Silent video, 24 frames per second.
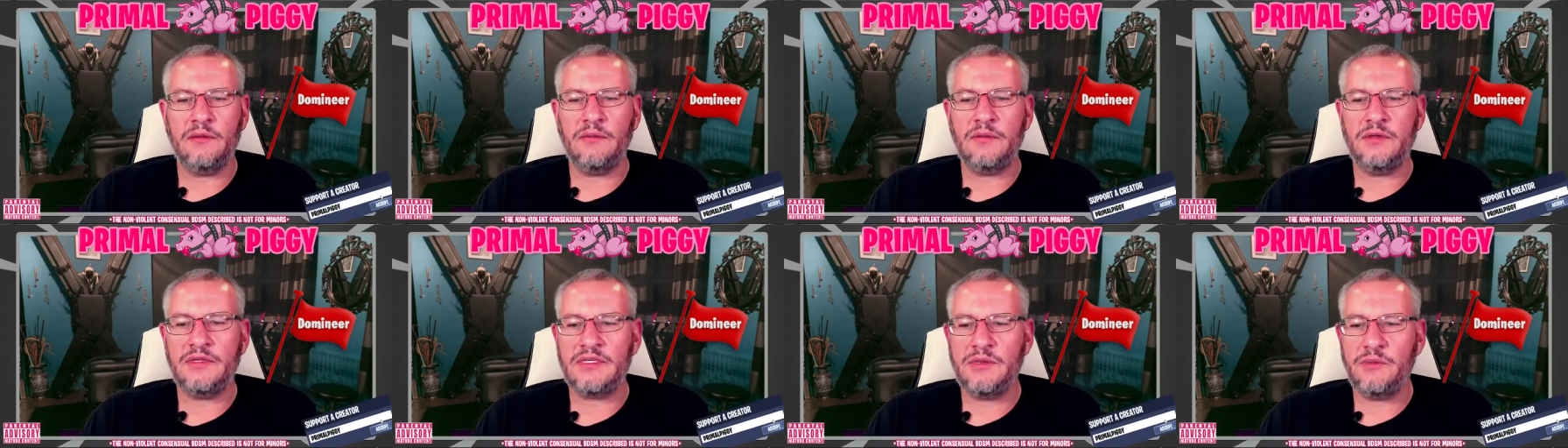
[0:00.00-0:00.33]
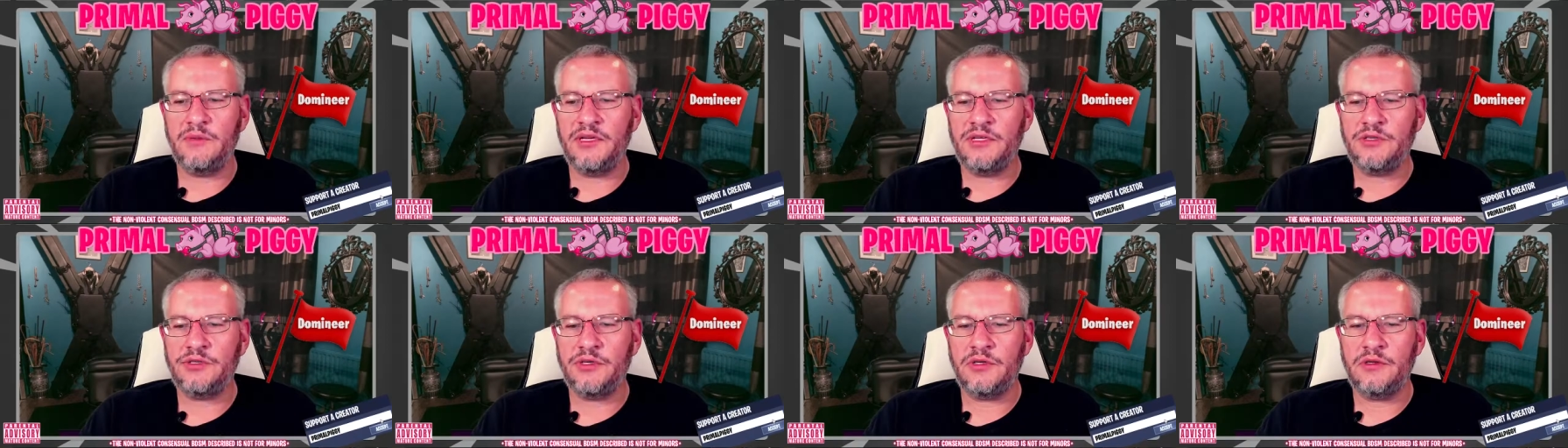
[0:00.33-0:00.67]

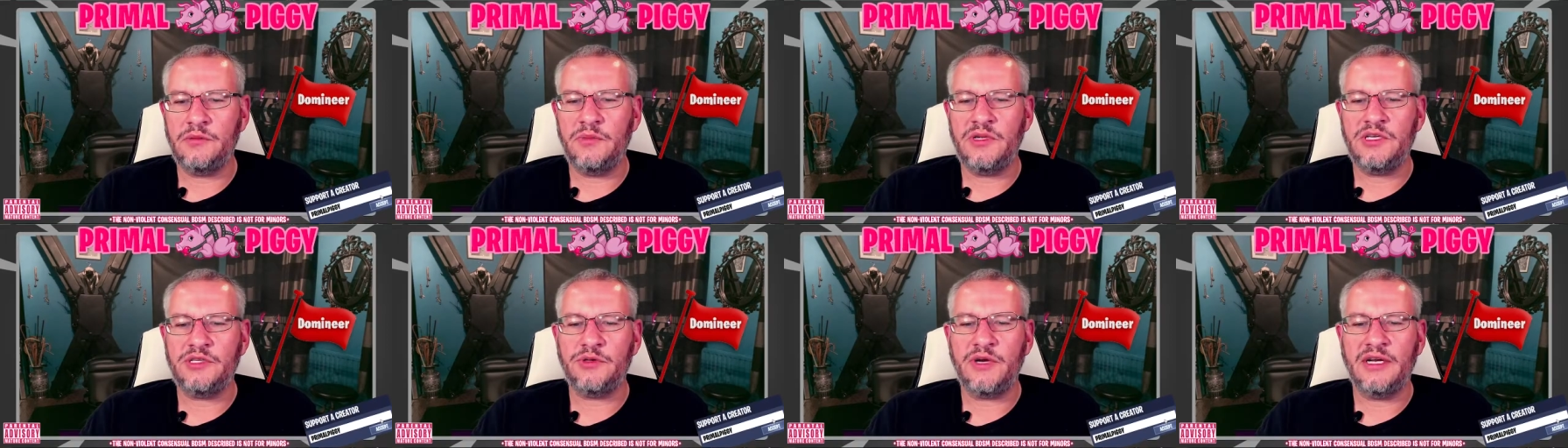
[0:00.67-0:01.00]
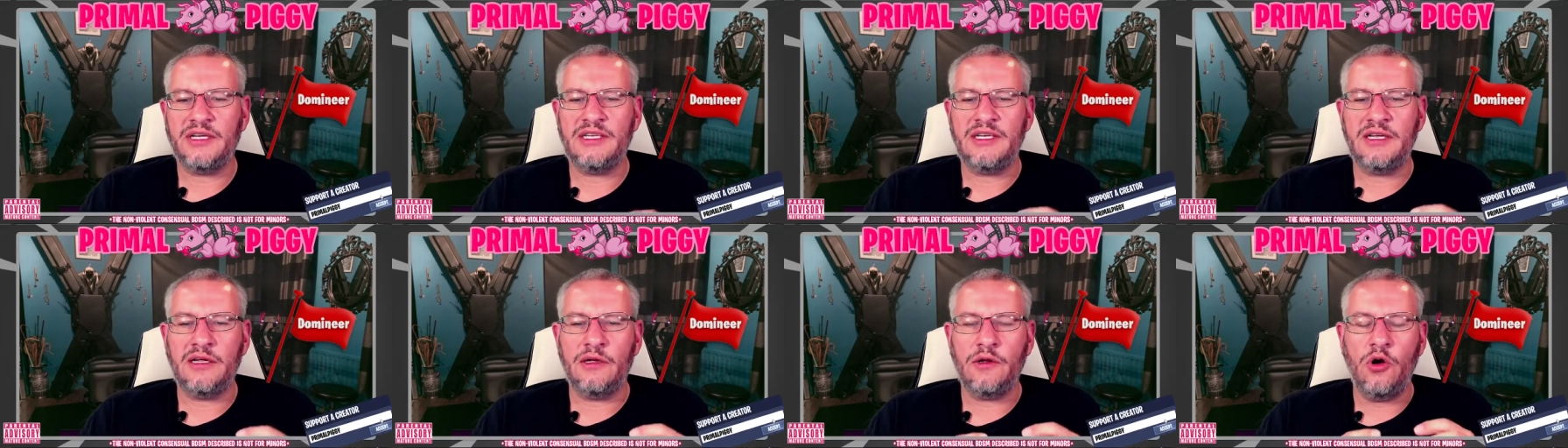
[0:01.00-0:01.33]
somebody shouldn't be trying
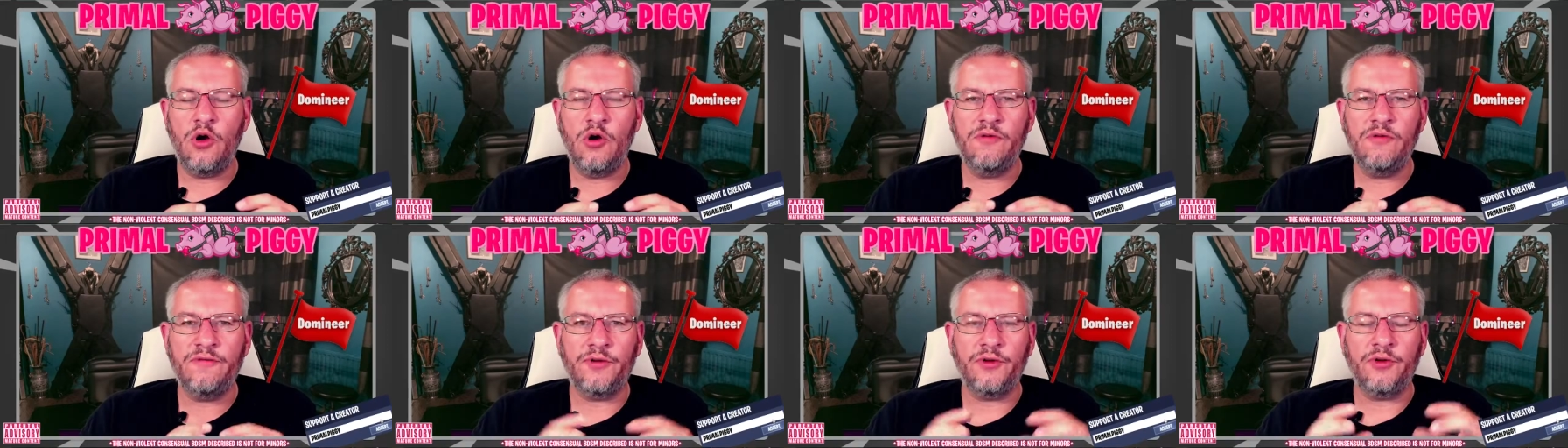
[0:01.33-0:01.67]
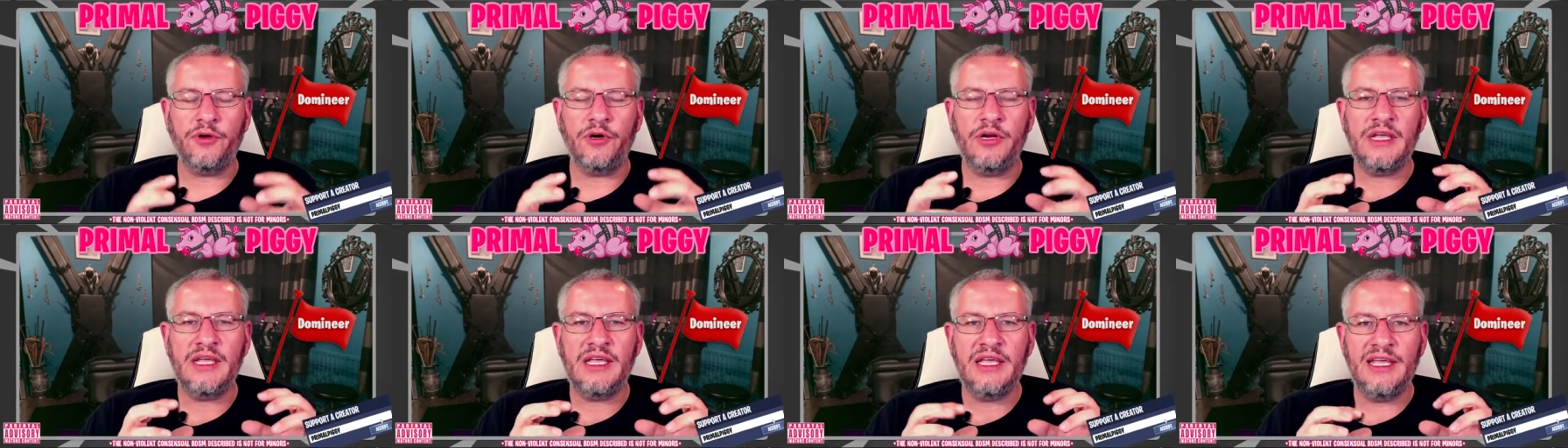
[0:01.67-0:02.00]
to over
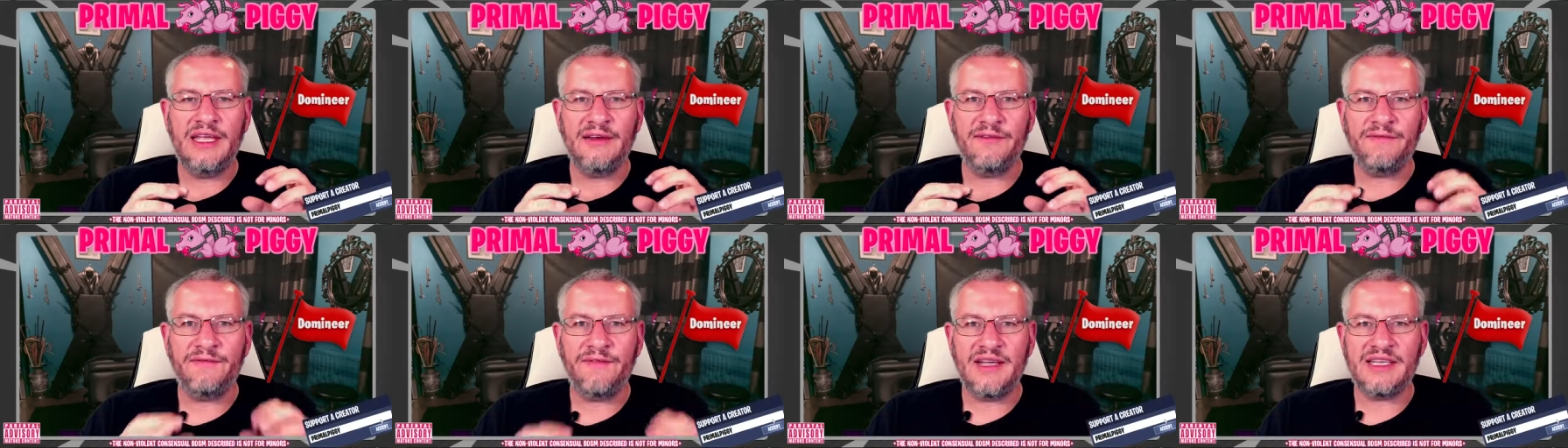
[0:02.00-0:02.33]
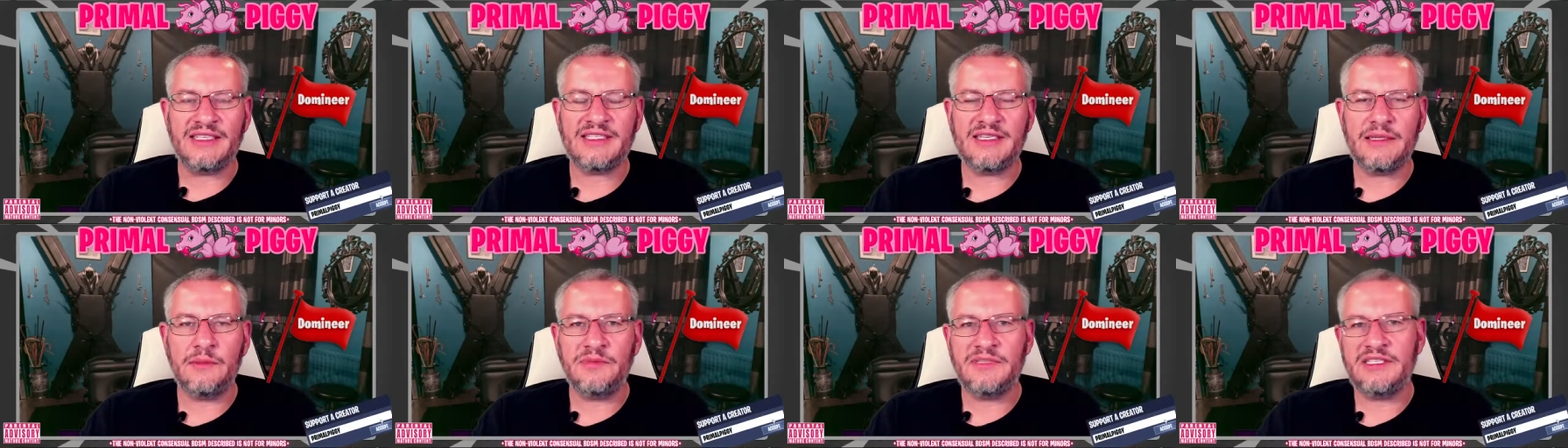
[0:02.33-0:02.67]

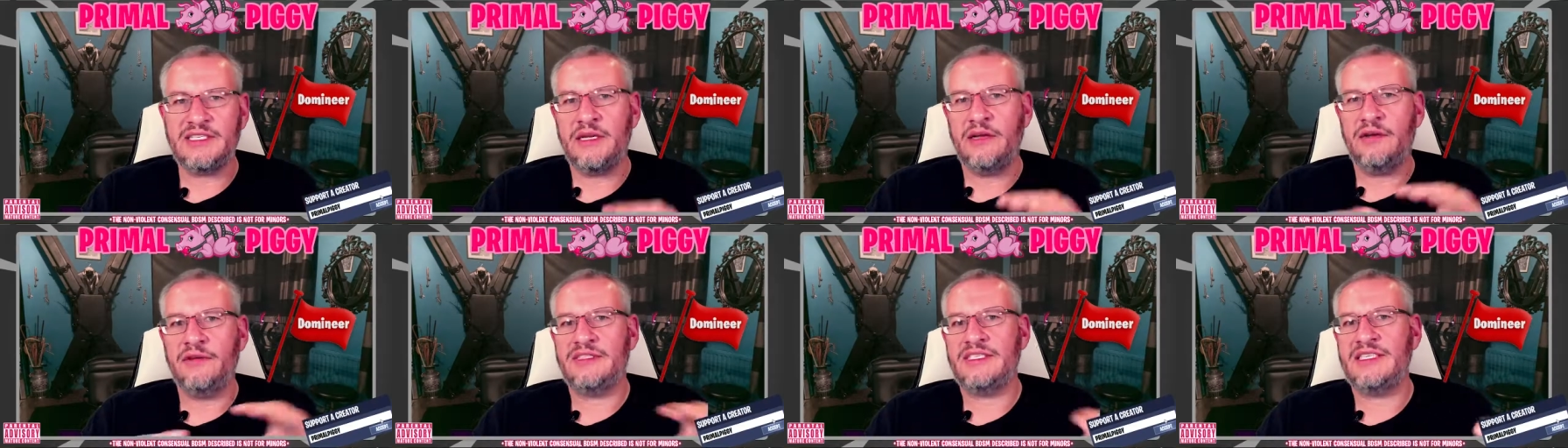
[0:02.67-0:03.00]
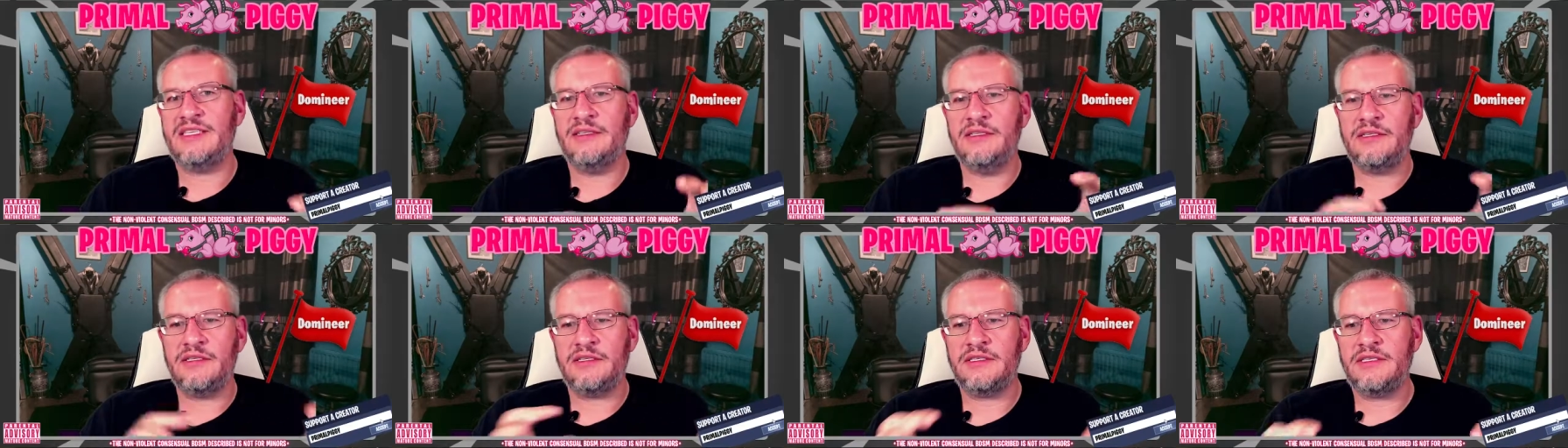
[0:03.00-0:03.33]
invest themselves
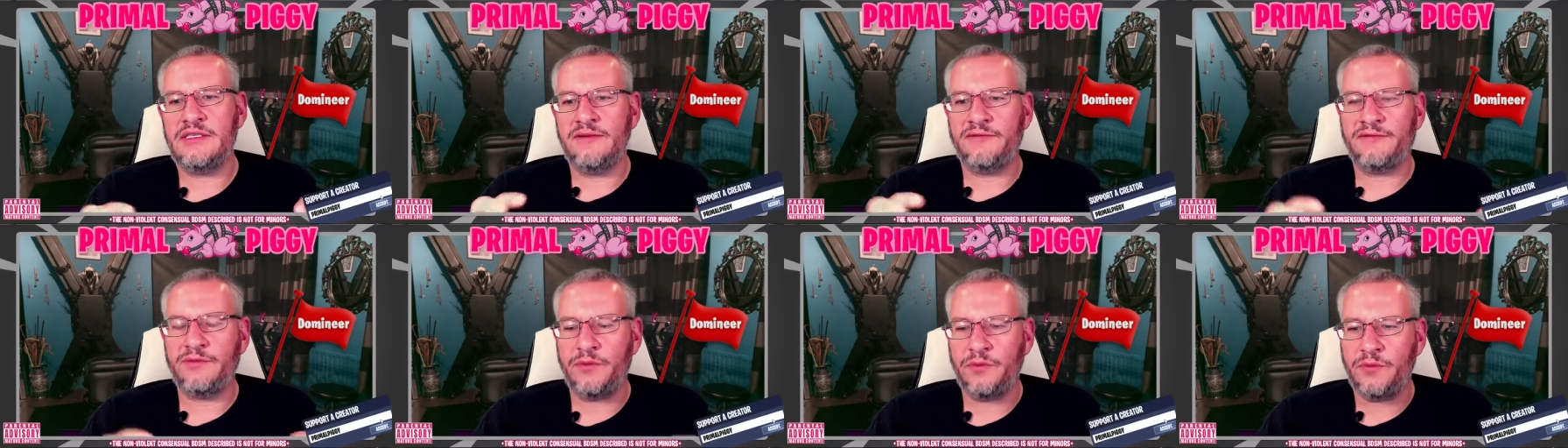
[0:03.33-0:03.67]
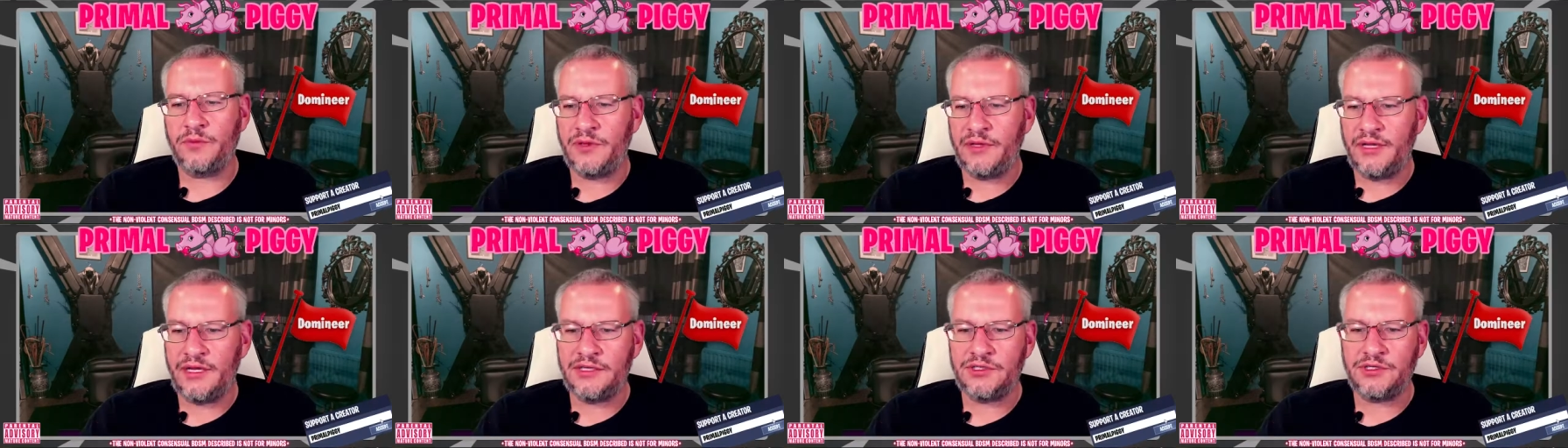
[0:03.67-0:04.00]
into different
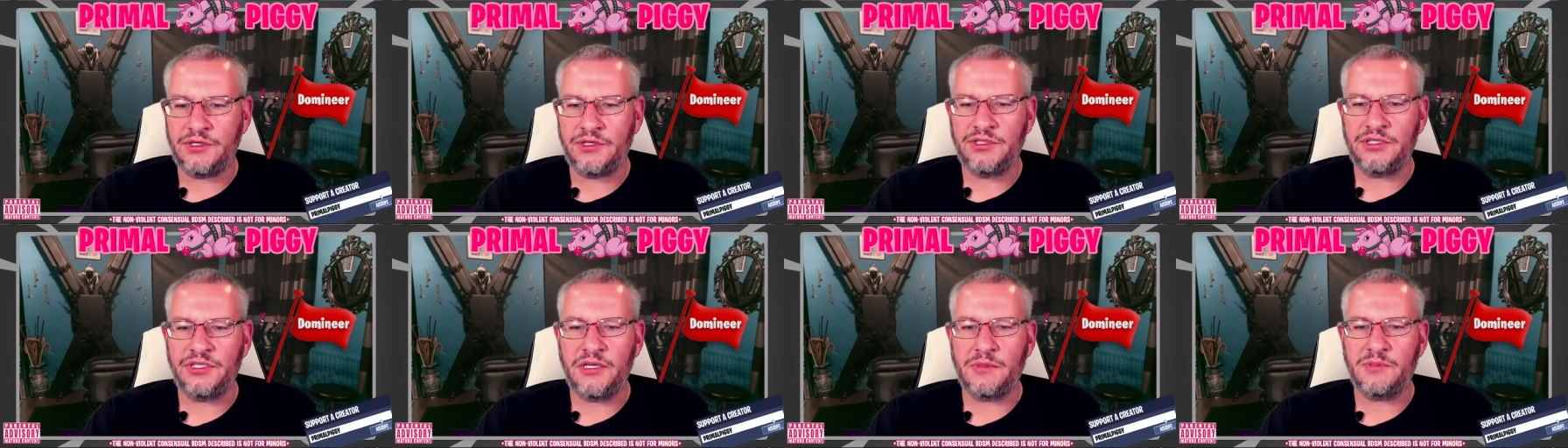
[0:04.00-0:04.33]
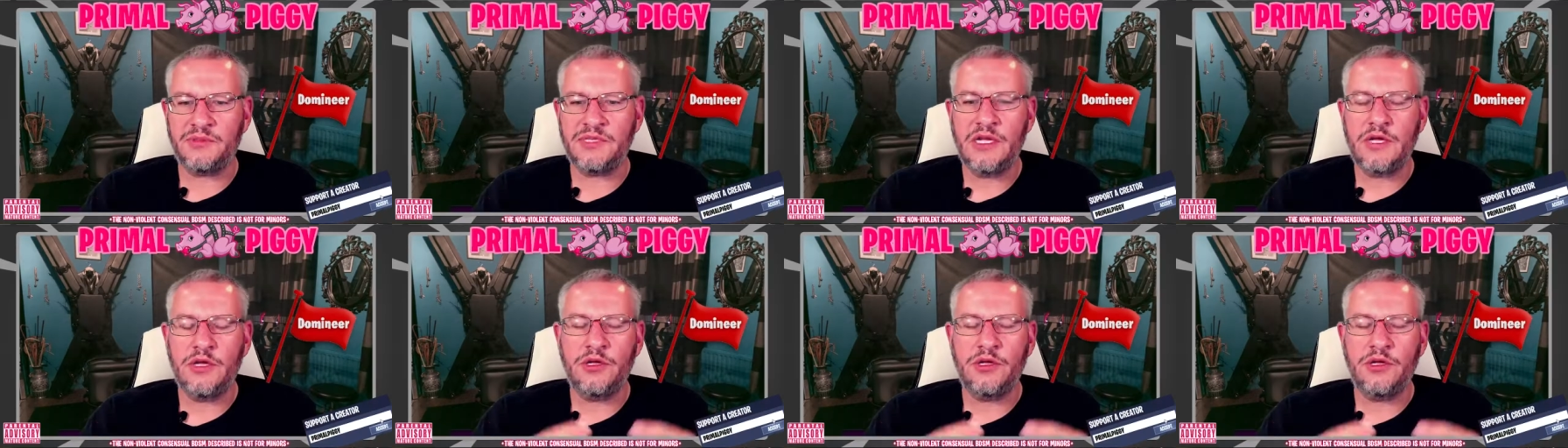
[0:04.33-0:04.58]
relationships.